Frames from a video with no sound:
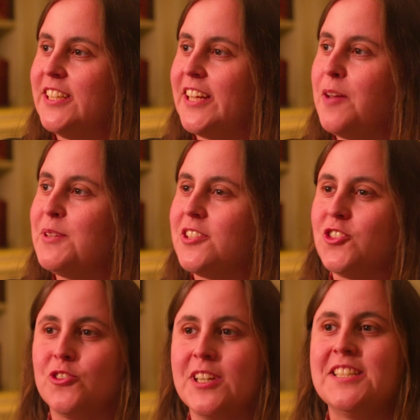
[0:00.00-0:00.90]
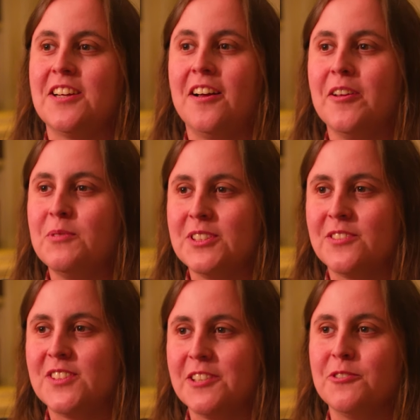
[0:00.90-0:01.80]
It came at such a great time because
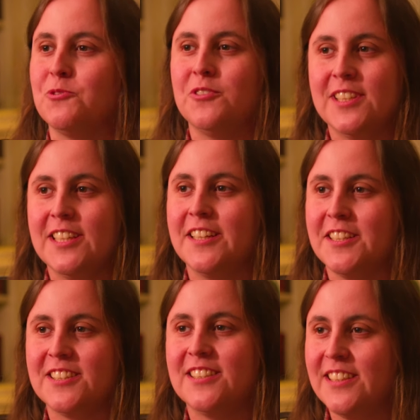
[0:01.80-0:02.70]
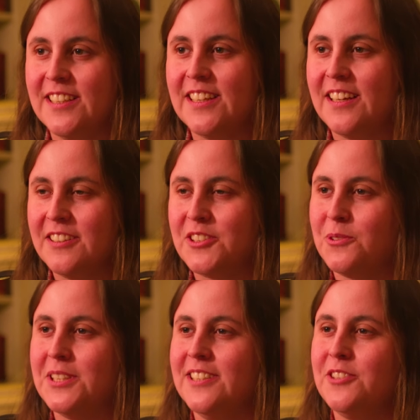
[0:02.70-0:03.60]
obviously it was leading into the uh,
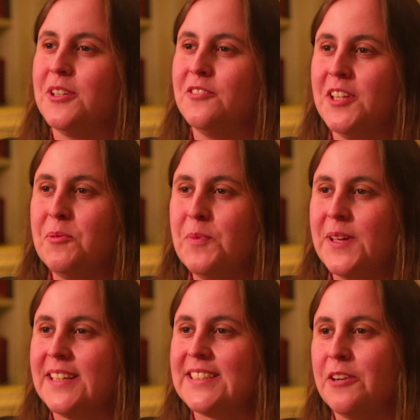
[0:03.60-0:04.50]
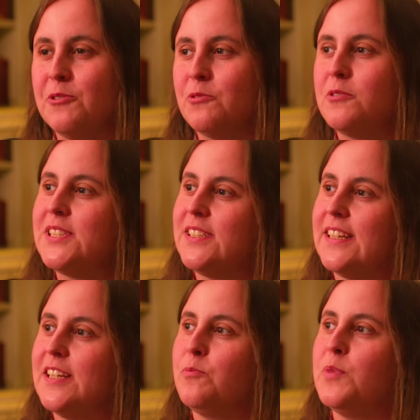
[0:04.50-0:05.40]
2012 Olympics. I wonder what was it
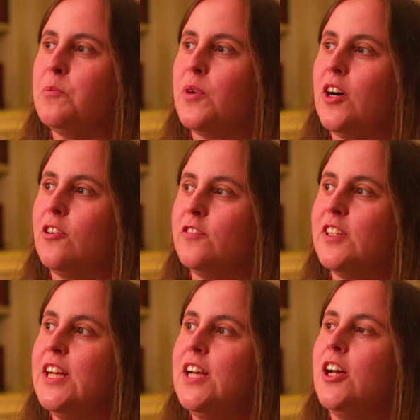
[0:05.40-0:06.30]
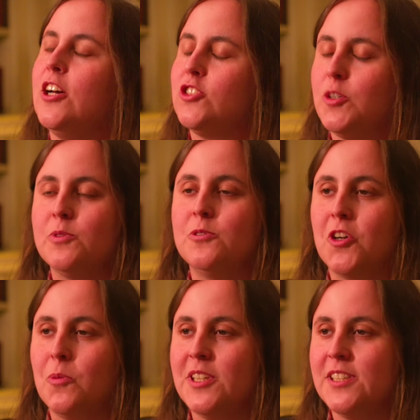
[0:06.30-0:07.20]
like being part of a topical
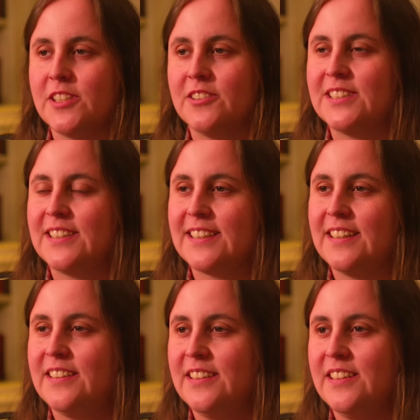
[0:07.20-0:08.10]
comedy series like that?